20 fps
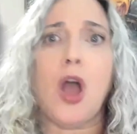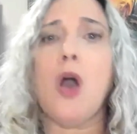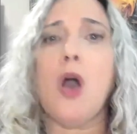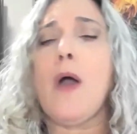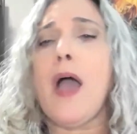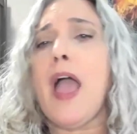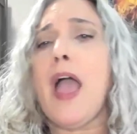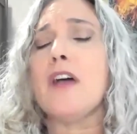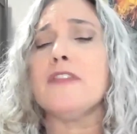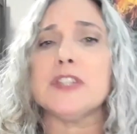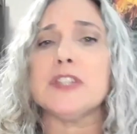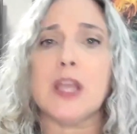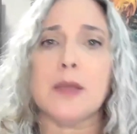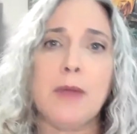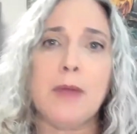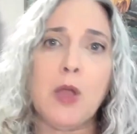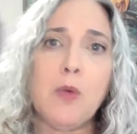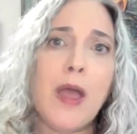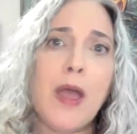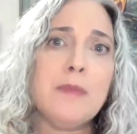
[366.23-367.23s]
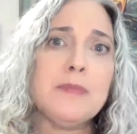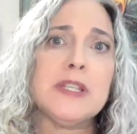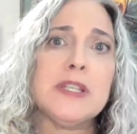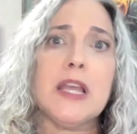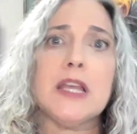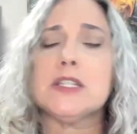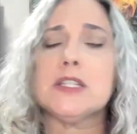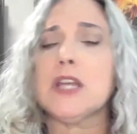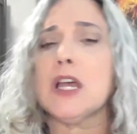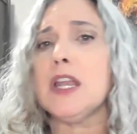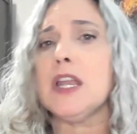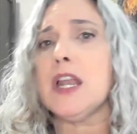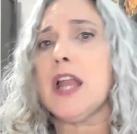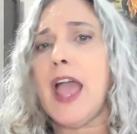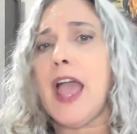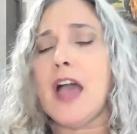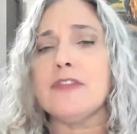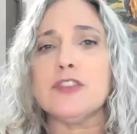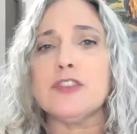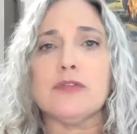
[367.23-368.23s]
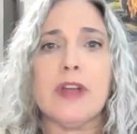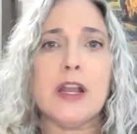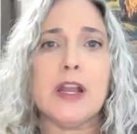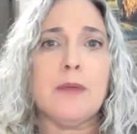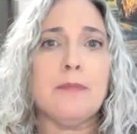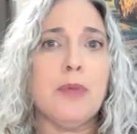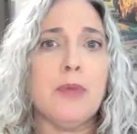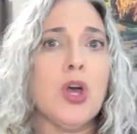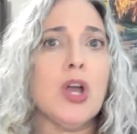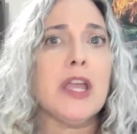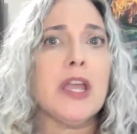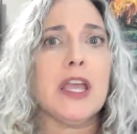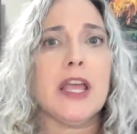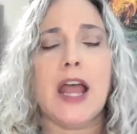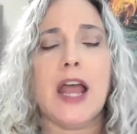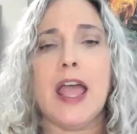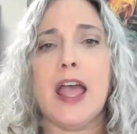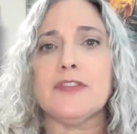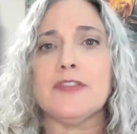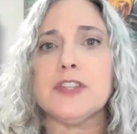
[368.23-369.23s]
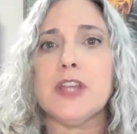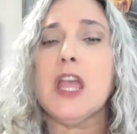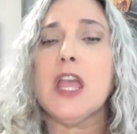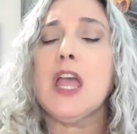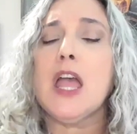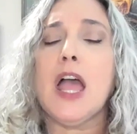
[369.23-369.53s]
oh, I have to get my website done and I have to write a book and I have to.